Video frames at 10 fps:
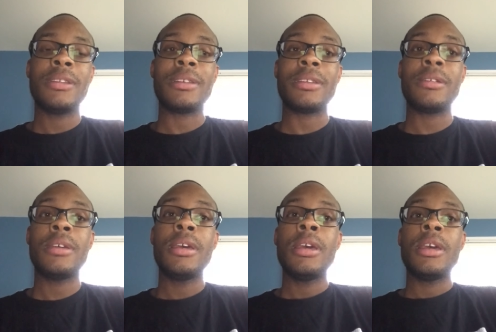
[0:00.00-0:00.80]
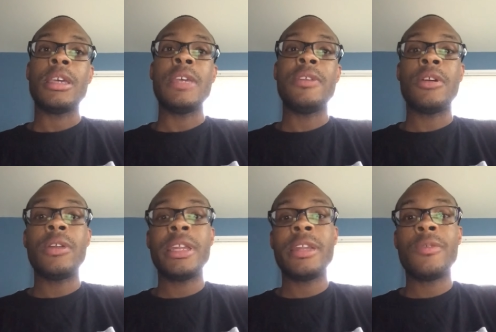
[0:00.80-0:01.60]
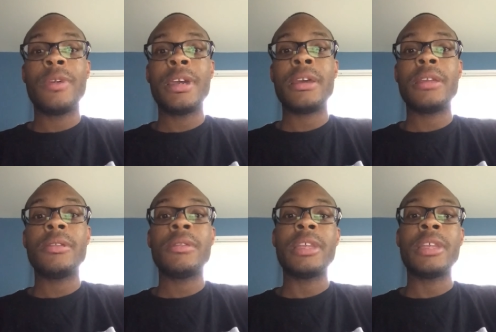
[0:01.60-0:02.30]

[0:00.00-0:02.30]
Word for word: Like even though they didn't win,